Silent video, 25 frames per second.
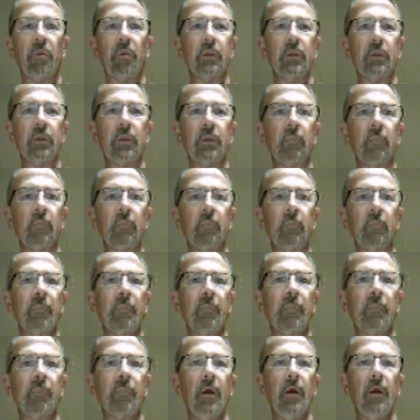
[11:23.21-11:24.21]
So,
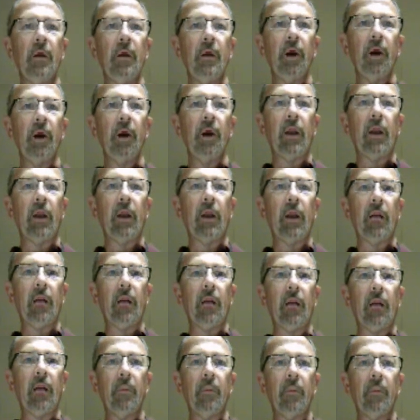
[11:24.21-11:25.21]
okay,
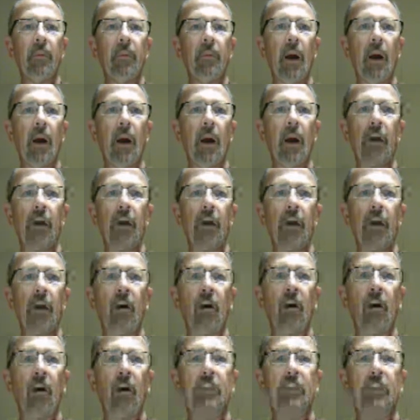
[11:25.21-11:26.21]
now I'm going to
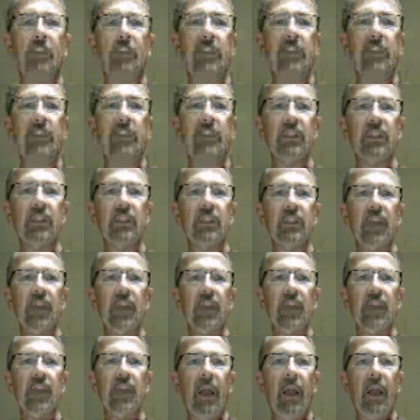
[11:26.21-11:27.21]
close this,
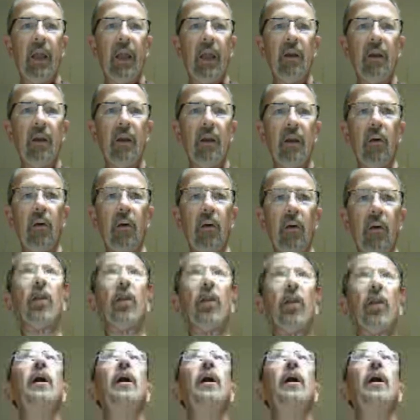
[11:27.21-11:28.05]
and then we're going to